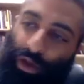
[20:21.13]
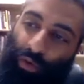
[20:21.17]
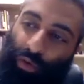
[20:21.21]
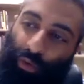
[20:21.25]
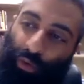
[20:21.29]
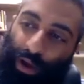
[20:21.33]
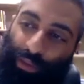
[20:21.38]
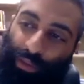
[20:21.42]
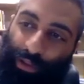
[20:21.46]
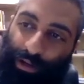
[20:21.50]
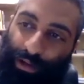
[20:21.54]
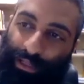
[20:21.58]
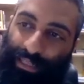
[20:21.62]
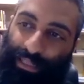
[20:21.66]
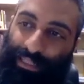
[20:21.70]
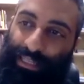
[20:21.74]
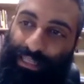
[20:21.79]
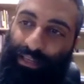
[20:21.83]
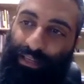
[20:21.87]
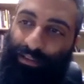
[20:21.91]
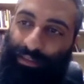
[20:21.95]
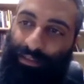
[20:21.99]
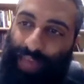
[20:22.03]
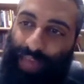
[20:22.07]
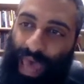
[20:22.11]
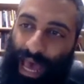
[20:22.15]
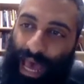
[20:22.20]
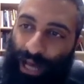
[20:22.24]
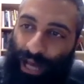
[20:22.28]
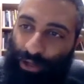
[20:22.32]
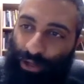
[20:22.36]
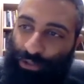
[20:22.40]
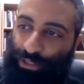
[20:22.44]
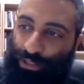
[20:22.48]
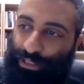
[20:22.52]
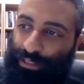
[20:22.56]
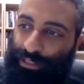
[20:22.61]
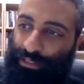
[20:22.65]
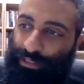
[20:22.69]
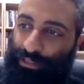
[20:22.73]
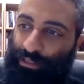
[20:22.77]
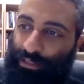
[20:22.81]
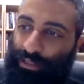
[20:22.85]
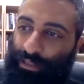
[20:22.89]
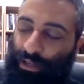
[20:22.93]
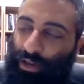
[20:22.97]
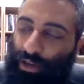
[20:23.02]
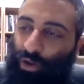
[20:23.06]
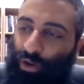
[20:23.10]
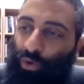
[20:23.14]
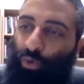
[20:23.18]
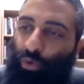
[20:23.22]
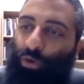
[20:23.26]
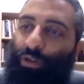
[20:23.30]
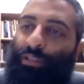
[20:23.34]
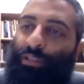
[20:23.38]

whether it's still in the house or